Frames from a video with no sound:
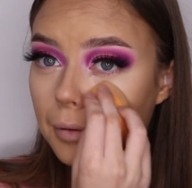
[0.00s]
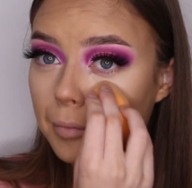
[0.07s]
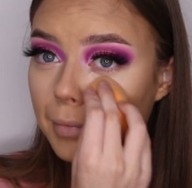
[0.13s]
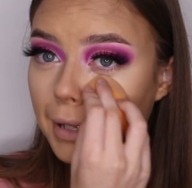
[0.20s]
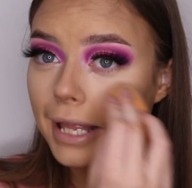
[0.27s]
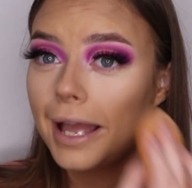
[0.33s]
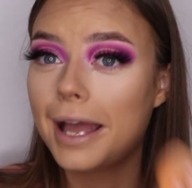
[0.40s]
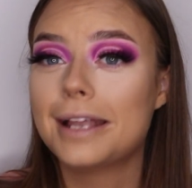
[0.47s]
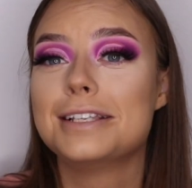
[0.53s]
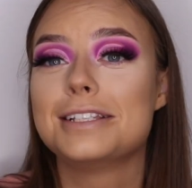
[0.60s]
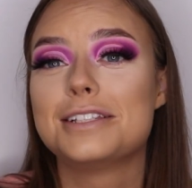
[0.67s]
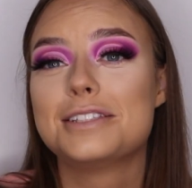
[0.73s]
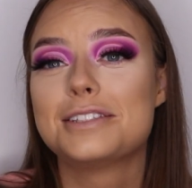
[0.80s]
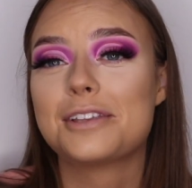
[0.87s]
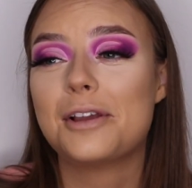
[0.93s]
My hand is
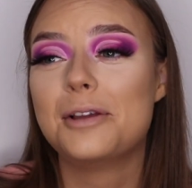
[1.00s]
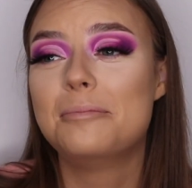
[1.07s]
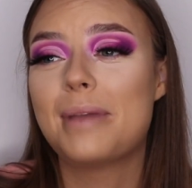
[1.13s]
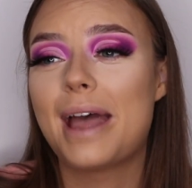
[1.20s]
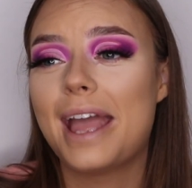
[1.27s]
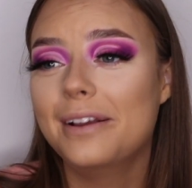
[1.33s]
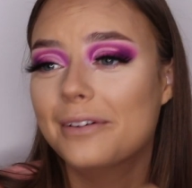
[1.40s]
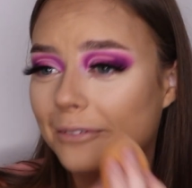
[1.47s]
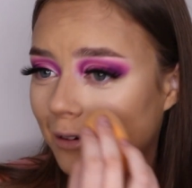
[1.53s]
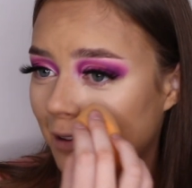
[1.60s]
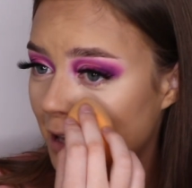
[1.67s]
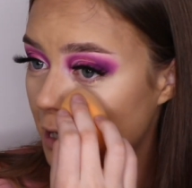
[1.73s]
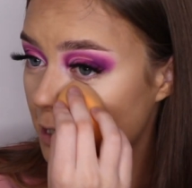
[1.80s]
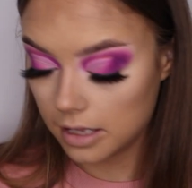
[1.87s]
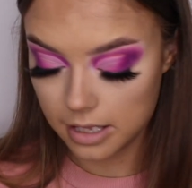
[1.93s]
so pale.
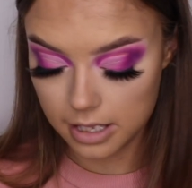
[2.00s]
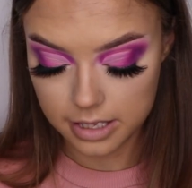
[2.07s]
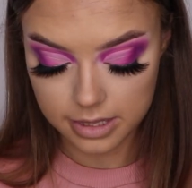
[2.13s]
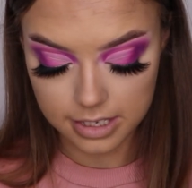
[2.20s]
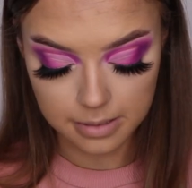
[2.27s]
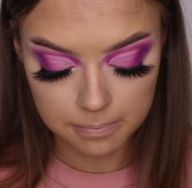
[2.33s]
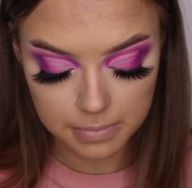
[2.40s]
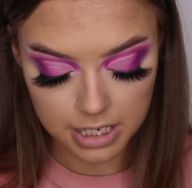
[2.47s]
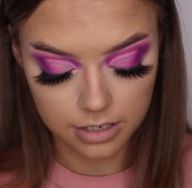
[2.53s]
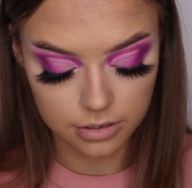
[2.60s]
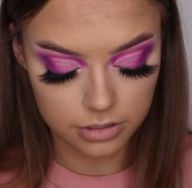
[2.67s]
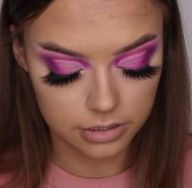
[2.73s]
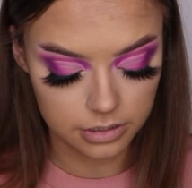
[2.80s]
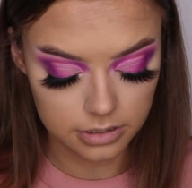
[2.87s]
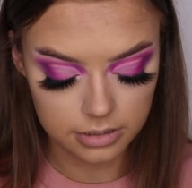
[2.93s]
And then
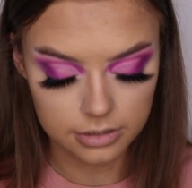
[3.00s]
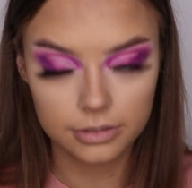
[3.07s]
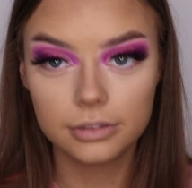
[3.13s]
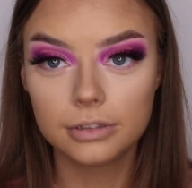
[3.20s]
powder.